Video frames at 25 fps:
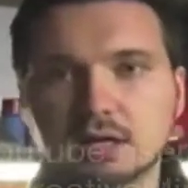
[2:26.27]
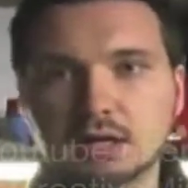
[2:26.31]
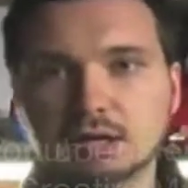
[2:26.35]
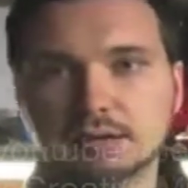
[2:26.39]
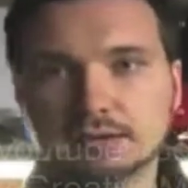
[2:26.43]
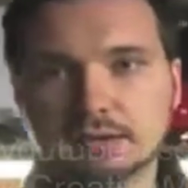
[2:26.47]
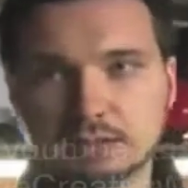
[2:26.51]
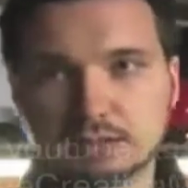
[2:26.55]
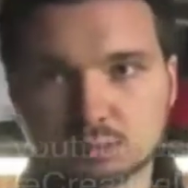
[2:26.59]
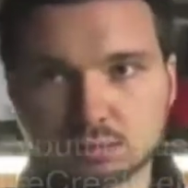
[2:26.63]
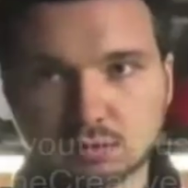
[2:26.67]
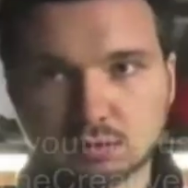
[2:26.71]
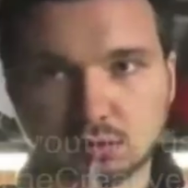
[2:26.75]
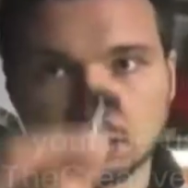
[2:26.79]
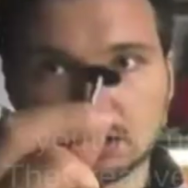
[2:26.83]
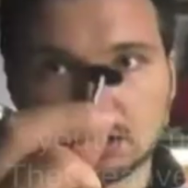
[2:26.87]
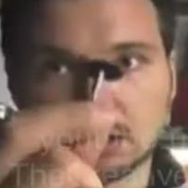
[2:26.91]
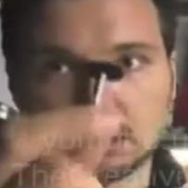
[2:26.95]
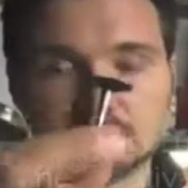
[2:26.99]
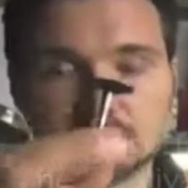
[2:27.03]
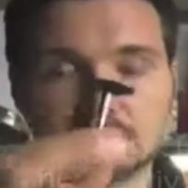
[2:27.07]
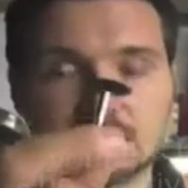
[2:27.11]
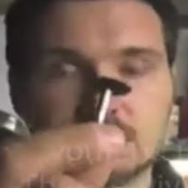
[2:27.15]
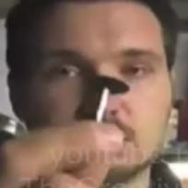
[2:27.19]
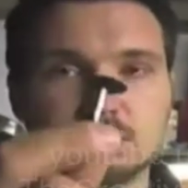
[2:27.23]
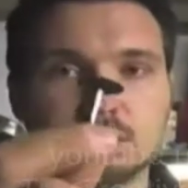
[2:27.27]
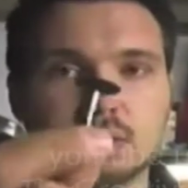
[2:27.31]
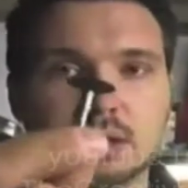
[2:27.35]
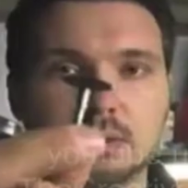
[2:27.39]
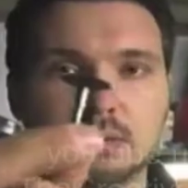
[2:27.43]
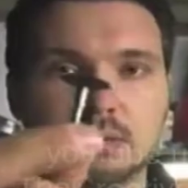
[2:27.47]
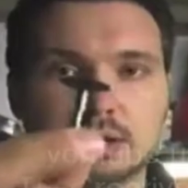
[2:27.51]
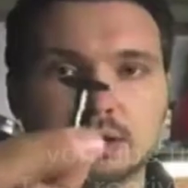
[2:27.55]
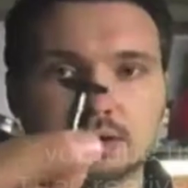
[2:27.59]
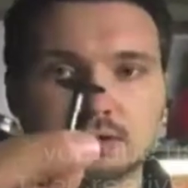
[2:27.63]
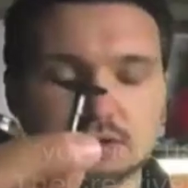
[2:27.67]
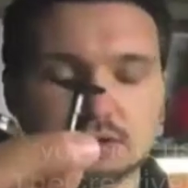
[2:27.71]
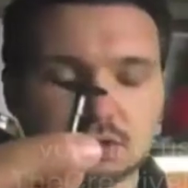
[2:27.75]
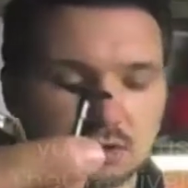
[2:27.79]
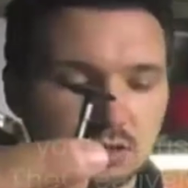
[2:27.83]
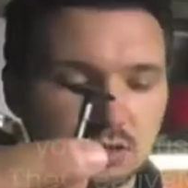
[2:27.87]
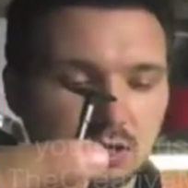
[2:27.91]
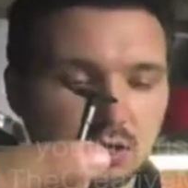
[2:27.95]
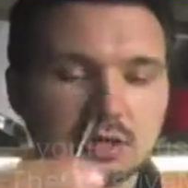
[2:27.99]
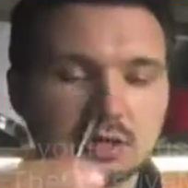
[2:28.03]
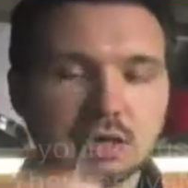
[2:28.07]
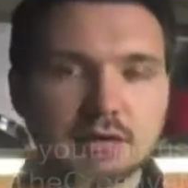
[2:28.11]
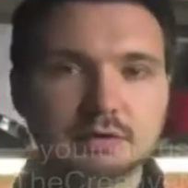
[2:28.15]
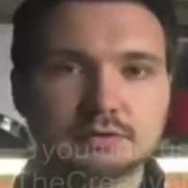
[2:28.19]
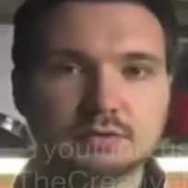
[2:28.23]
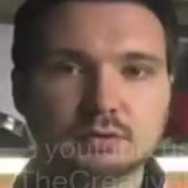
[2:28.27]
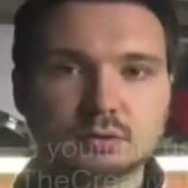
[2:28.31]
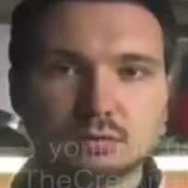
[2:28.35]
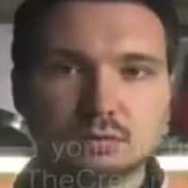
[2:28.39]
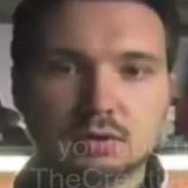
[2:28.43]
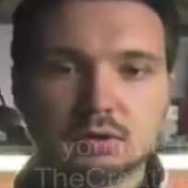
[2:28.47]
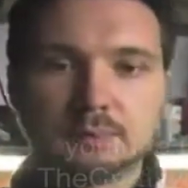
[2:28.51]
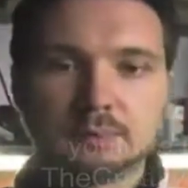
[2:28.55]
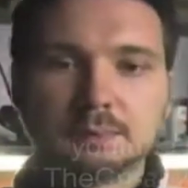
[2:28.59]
That's why when I use the cutoff tool